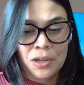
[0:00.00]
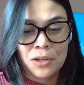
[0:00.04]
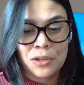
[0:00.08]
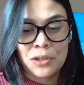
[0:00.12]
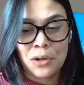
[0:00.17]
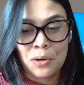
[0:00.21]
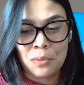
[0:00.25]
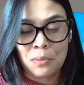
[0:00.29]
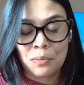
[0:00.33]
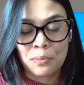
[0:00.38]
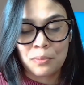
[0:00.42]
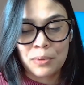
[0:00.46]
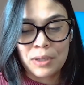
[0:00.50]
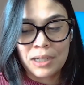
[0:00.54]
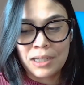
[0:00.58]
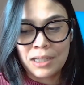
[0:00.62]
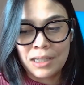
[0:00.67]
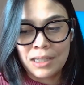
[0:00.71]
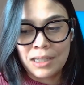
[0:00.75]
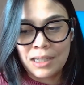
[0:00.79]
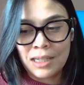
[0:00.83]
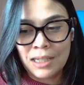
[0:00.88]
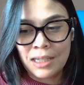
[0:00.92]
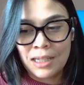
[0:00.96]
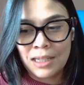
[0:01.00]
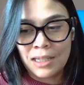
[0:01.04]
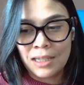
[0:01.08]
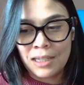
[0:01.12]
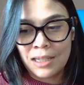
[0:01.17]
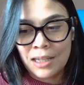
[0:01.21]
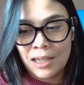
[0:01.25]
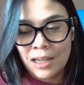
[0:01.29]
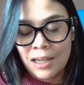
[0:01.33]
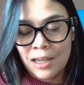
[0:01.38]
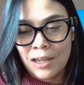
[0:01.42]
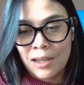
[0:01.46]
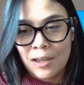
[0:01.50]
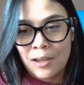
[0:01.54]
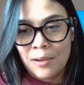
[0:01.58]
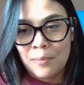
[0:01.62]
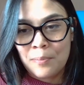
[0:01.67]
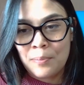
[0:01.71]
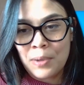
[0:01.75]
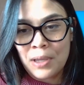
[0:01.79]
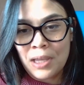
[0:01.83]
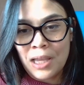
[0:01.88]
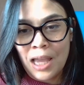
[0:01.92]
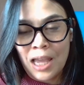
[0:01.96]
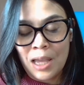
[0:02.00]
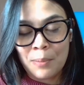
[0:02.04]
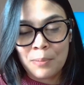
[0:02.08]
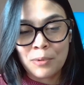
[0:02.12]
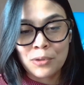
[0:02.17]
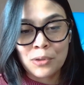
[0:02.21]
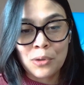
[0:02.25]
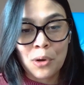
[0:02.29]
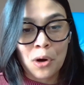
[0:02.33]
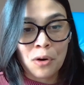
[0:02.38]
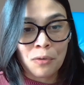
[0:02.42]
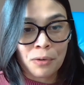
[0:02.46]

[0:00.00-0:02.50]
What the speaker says: really be able to